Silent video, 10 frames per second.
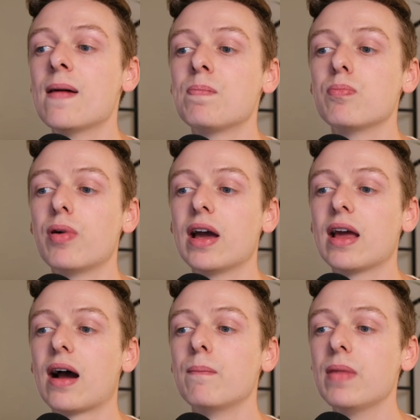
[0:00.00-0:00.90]
but
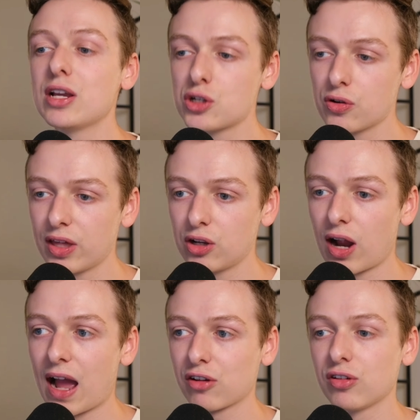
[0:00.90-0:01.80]
make sure that you're
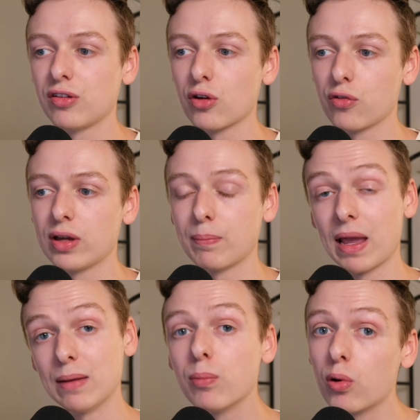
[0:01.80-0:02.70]
actually solving
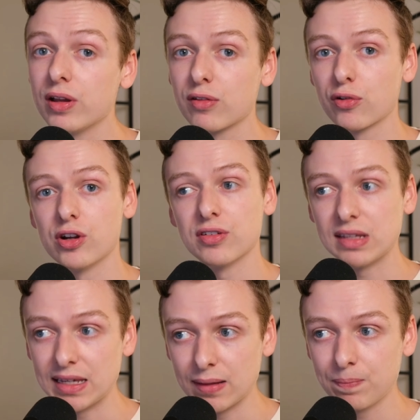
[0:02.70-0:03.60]
pain points for your
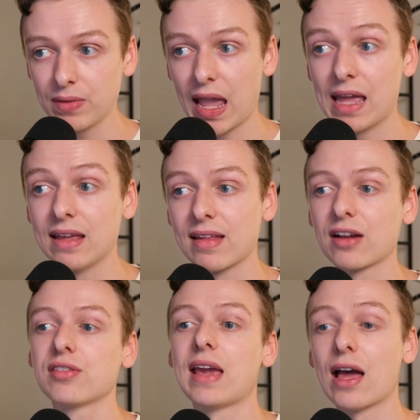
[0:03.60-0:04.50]
team and it's
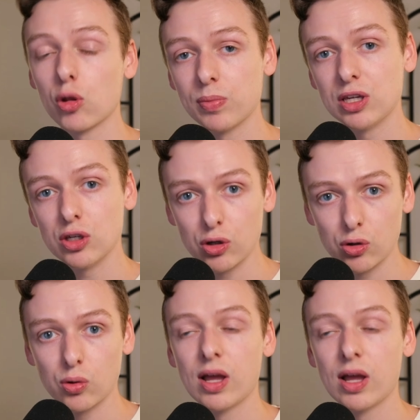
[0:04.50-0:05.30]
actually helping you